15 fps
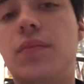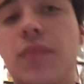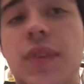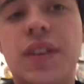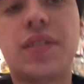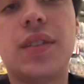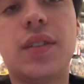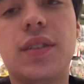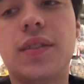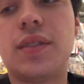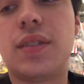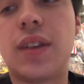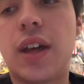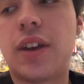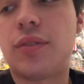This
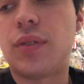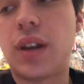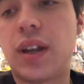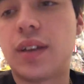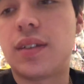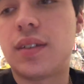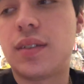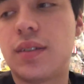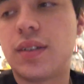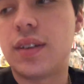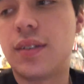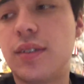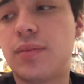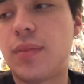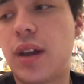is not a rant.
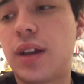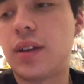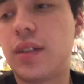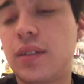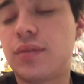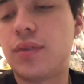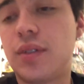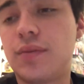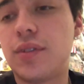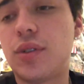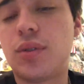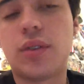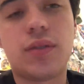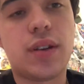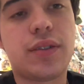This is my
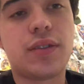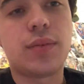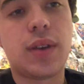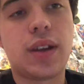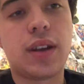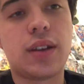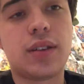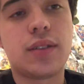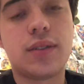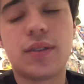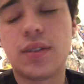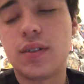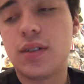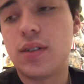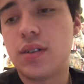review on WrestleMania.
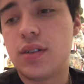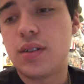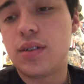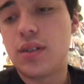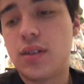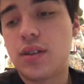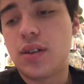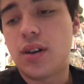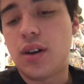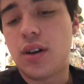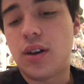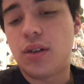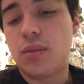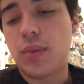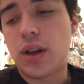
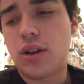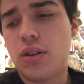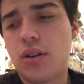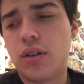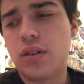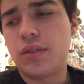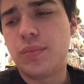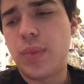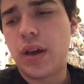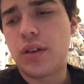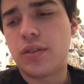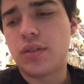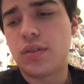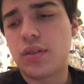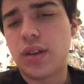Um, I called
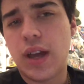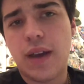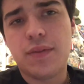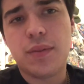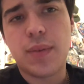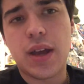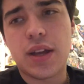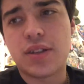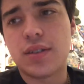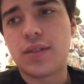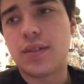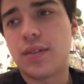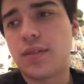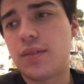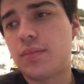about half the
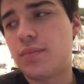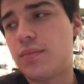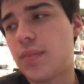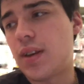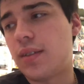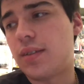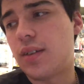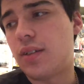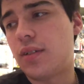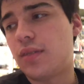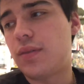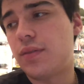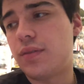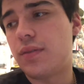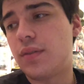matches
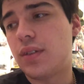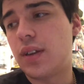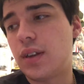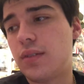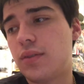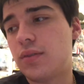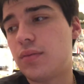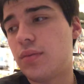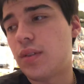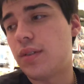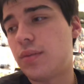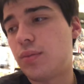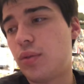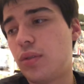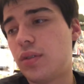myself even with
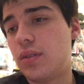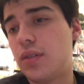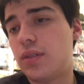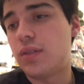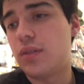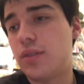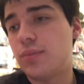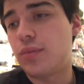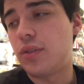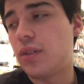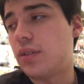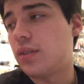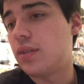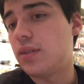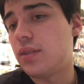spoilers.
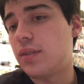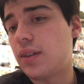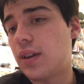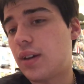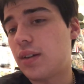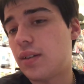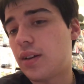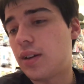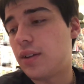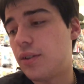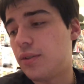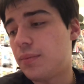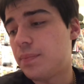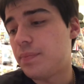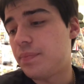Spoilers, yeah, I know.